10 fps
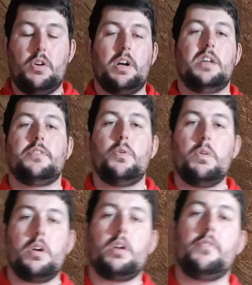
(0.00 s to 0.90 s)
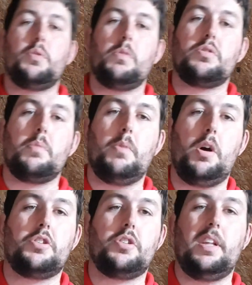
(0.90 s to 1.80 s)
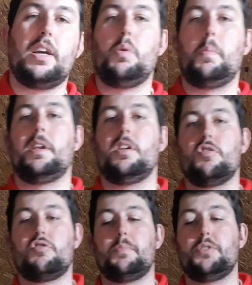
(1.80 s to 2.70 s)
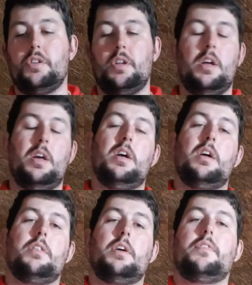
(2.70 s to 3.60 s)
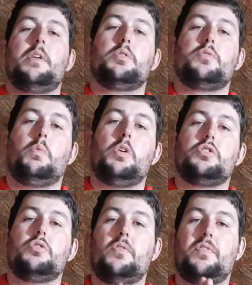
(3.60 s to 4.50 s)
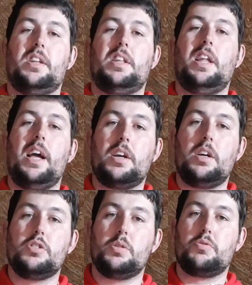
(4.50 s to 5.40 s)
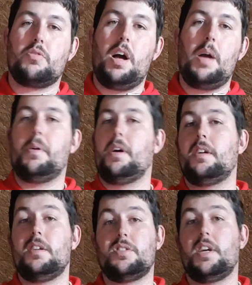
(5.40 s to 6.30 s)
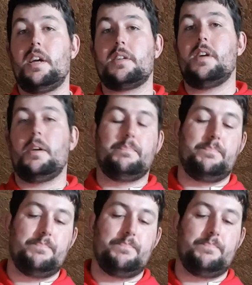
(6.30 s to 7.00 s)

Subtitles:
guys. If you want some merch, link will be in the description. Thank you very much for watching. Don't forget to like, subscribe, and I'll see you next time.